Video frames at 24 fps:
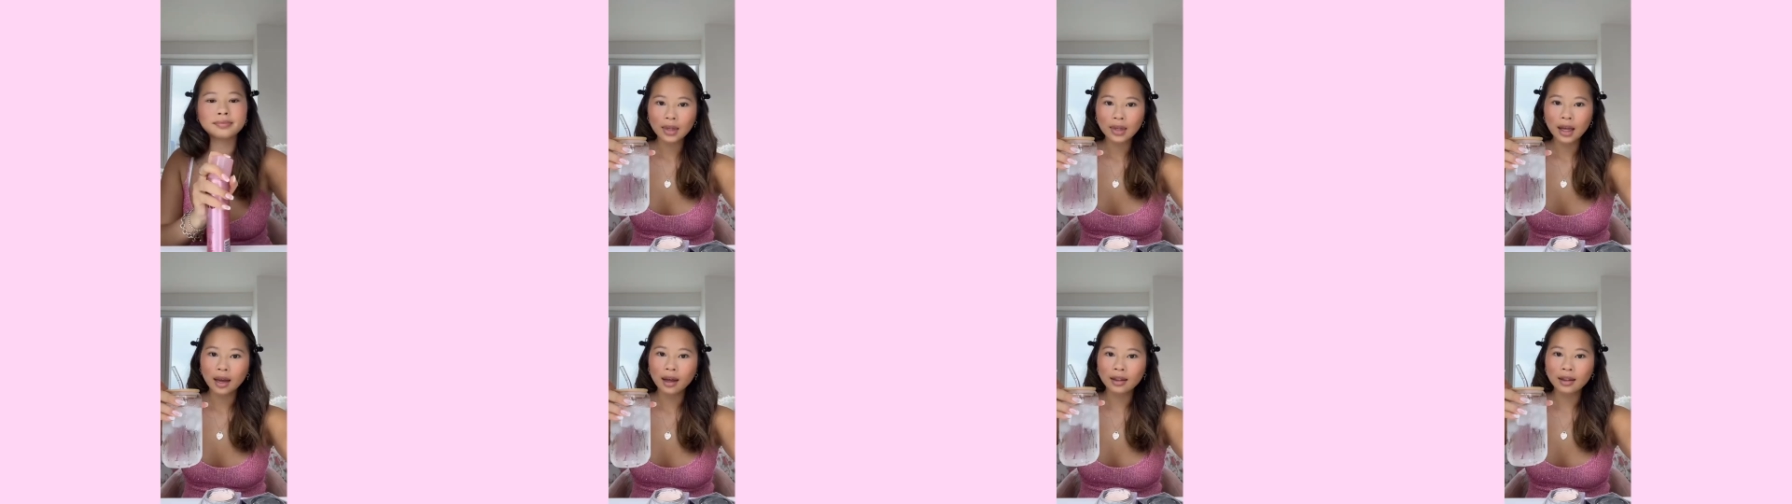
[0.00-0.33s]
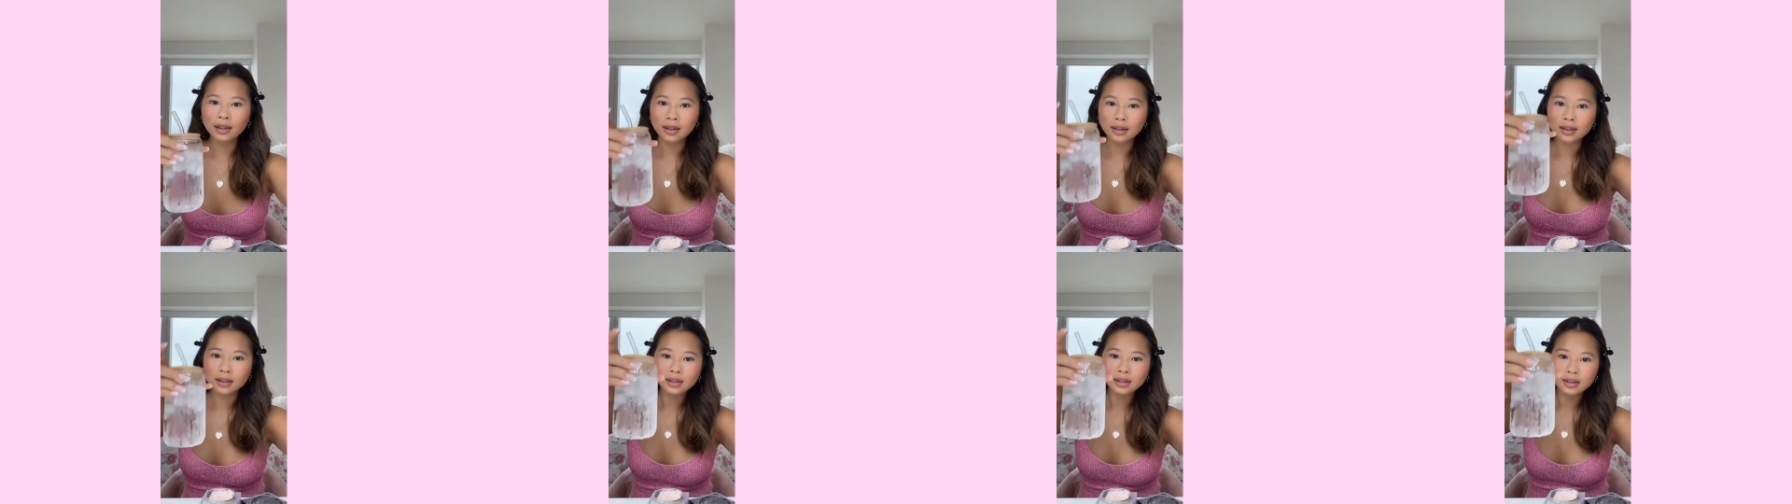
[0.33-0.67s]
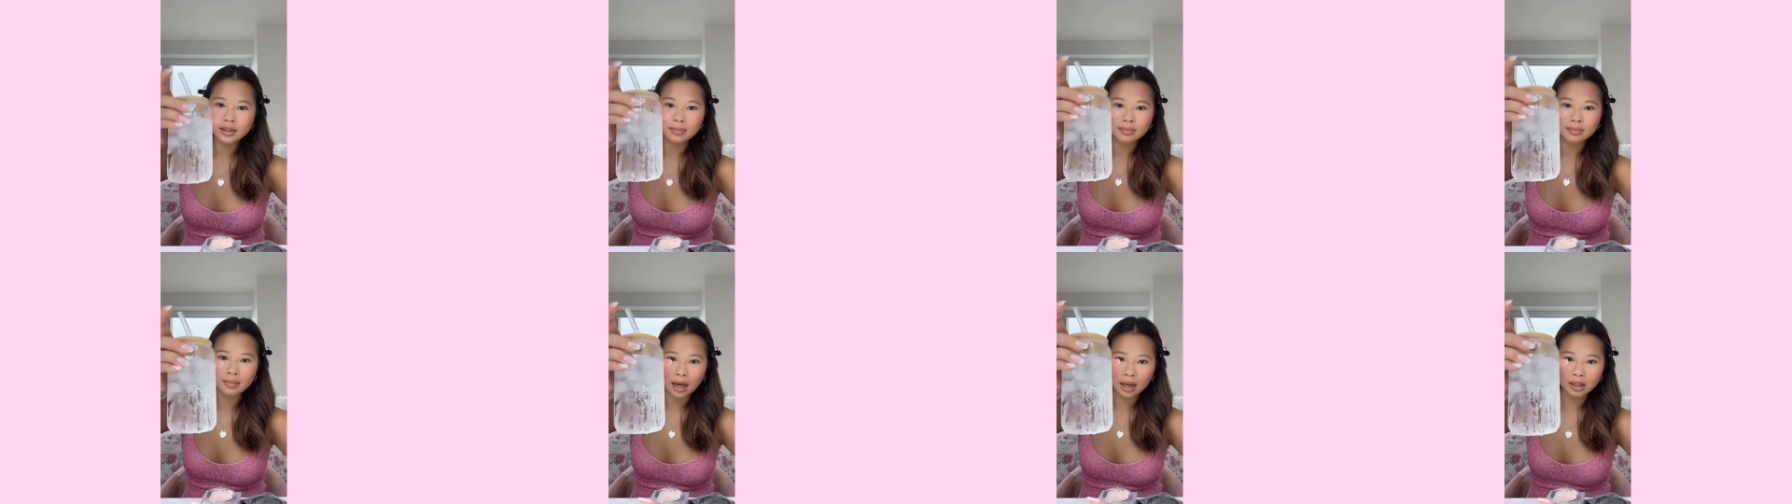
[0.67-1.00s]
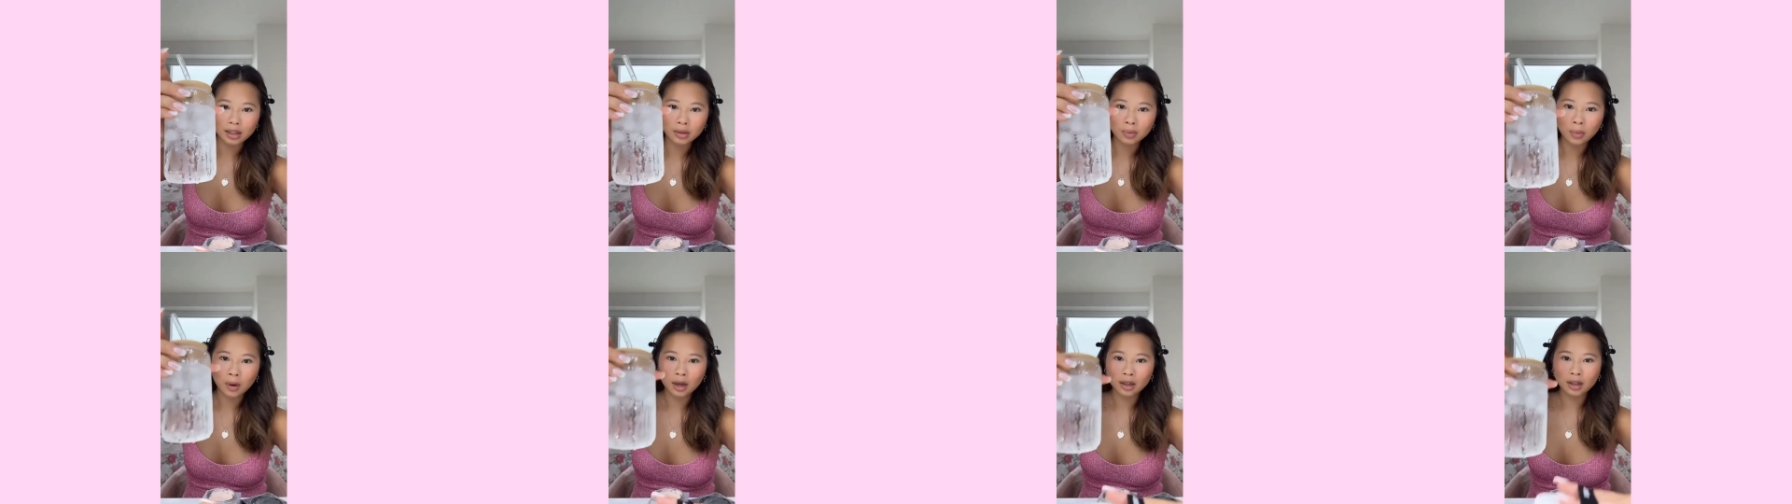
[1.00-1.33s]
This ice
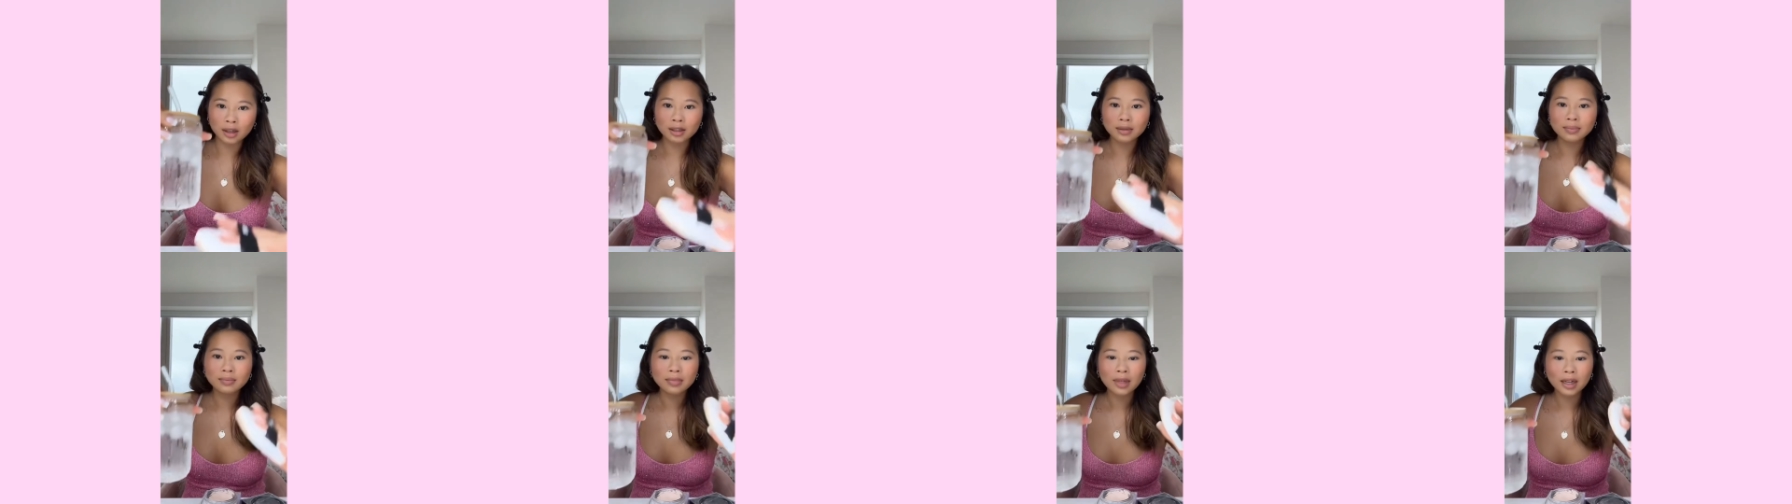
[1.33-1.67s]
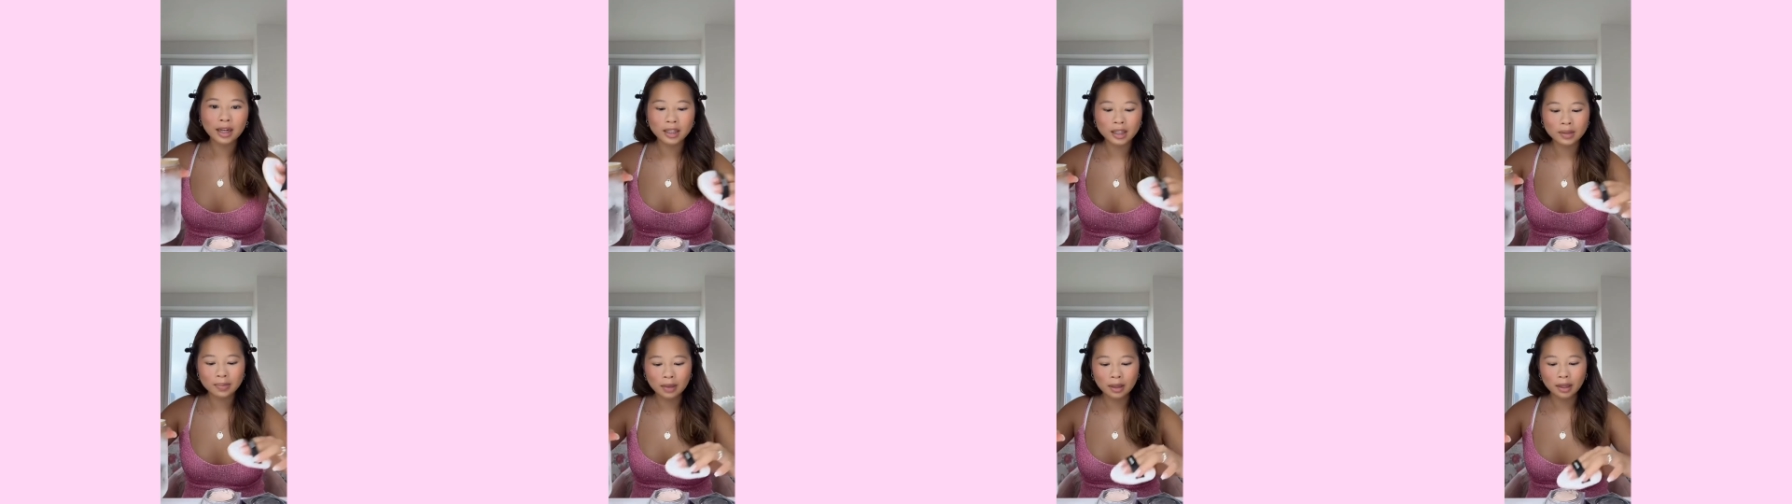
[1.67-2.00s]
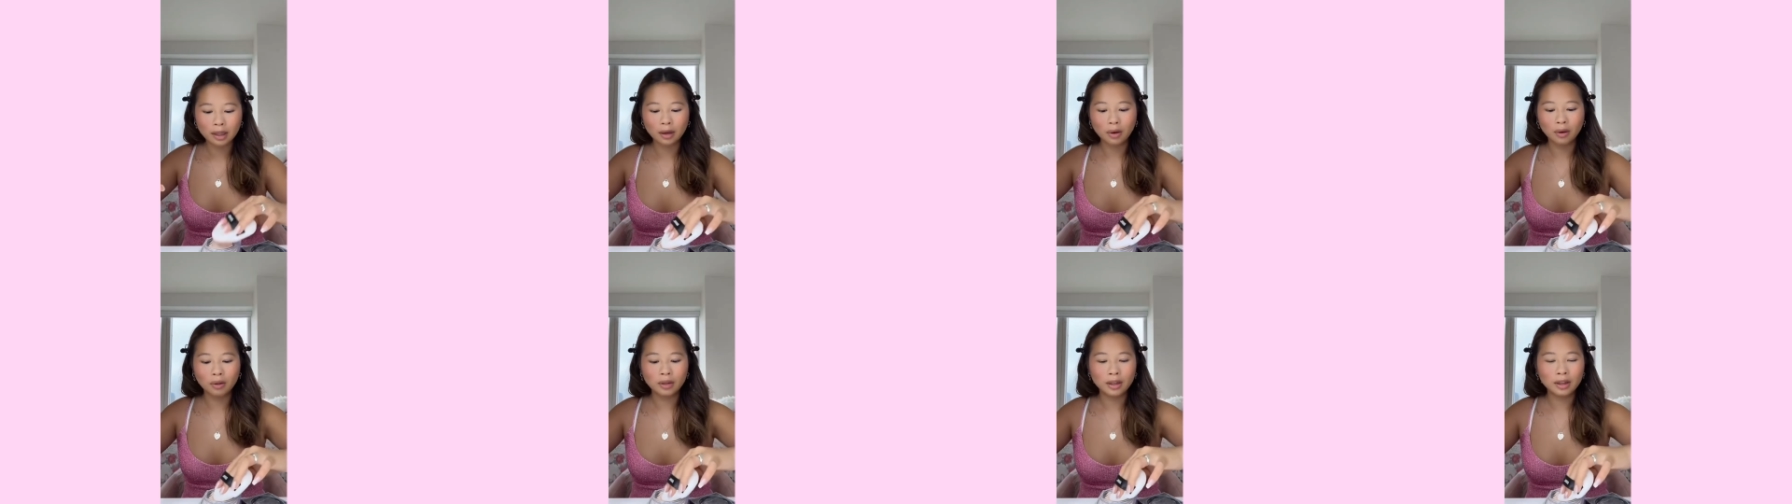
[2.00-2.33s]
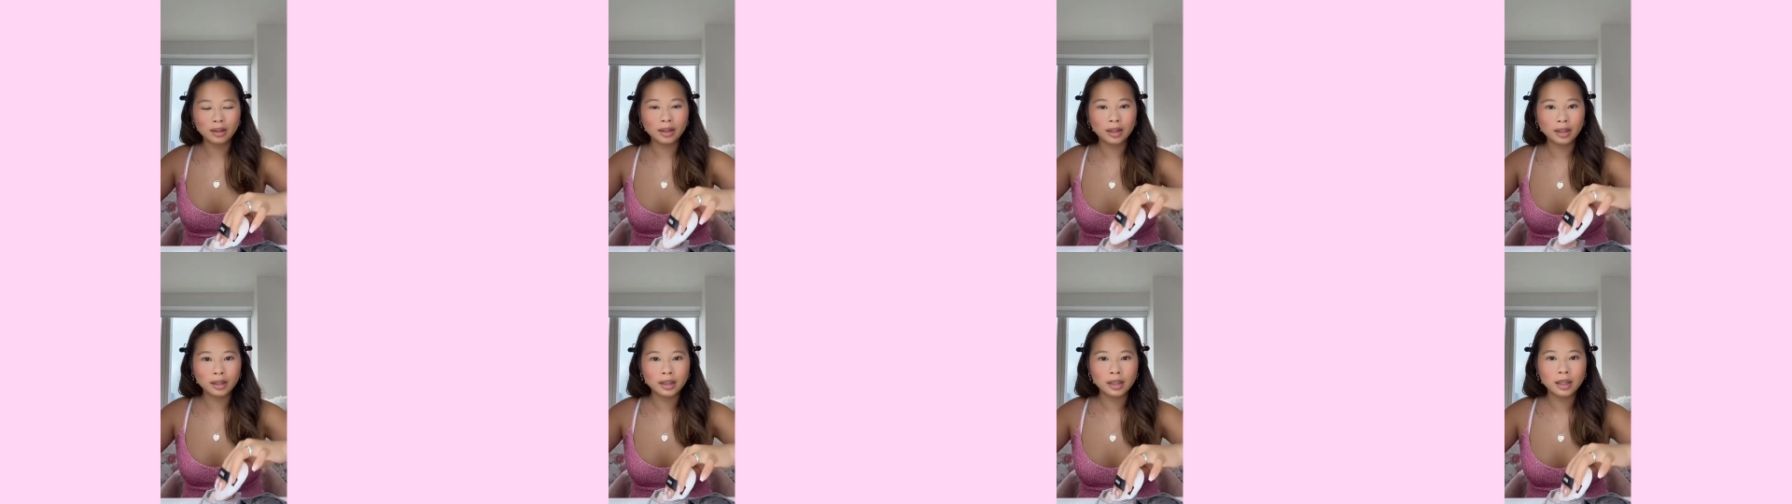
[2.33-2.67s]
water has been the only
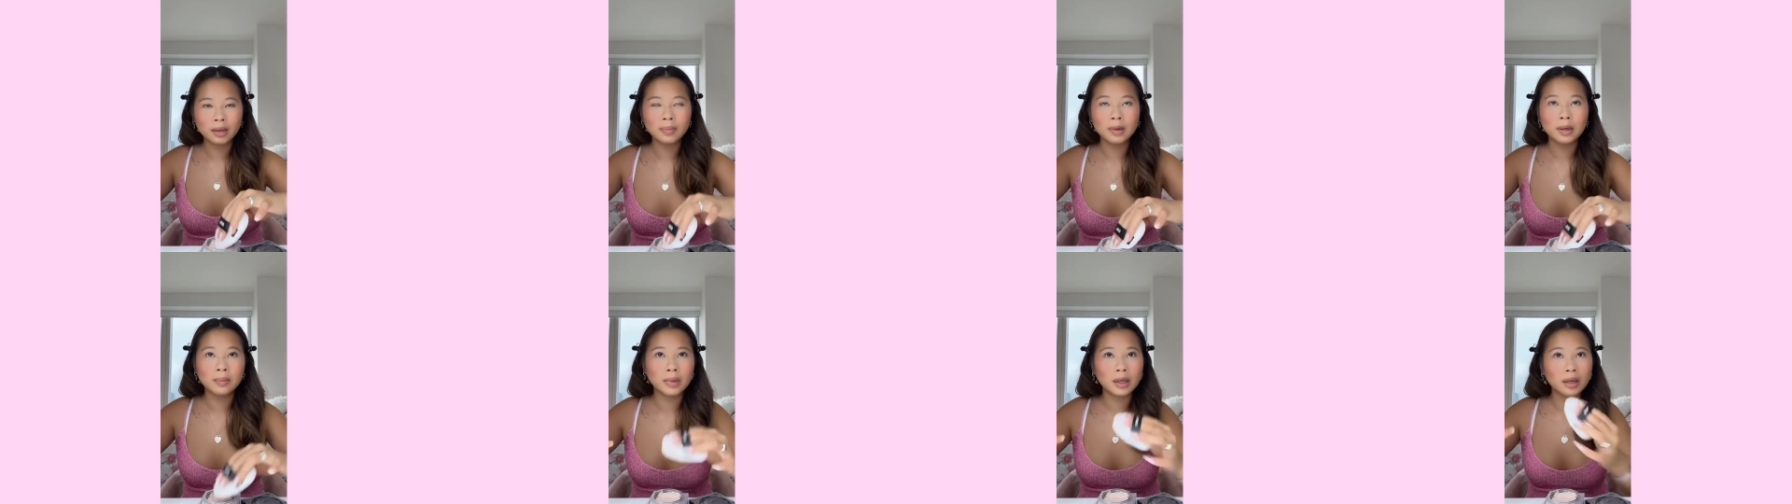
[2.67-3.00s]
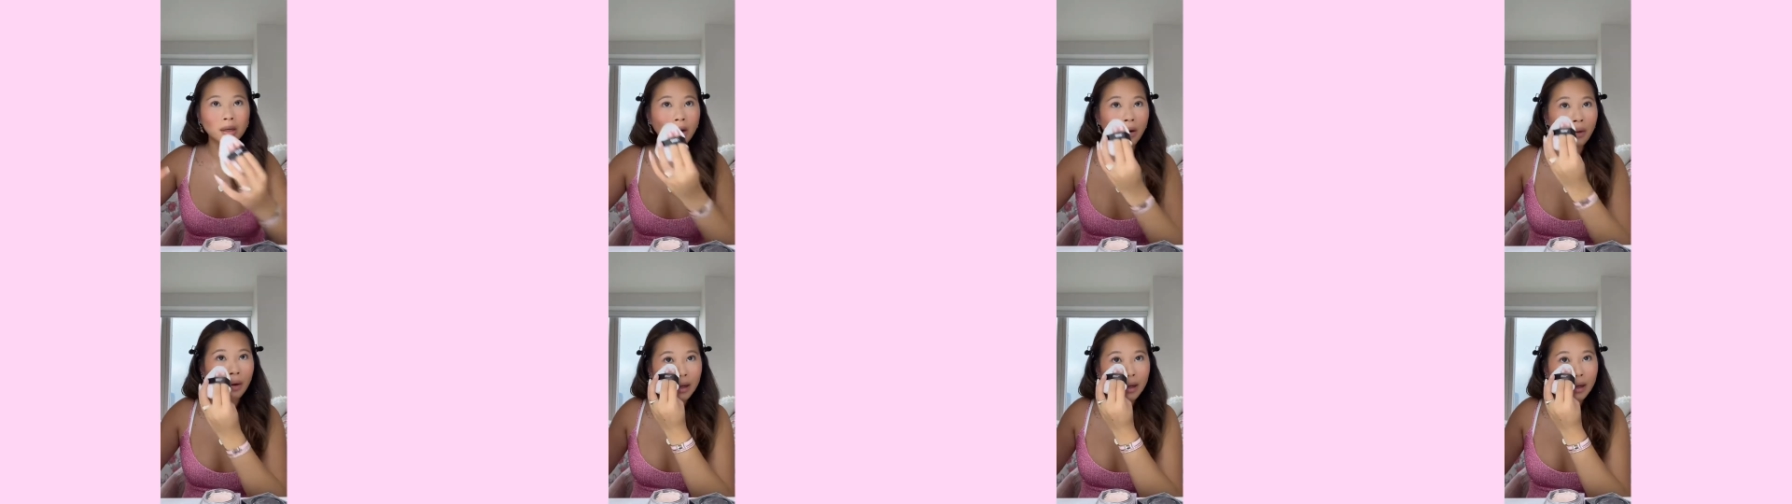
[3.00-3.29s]
thing keeping me going.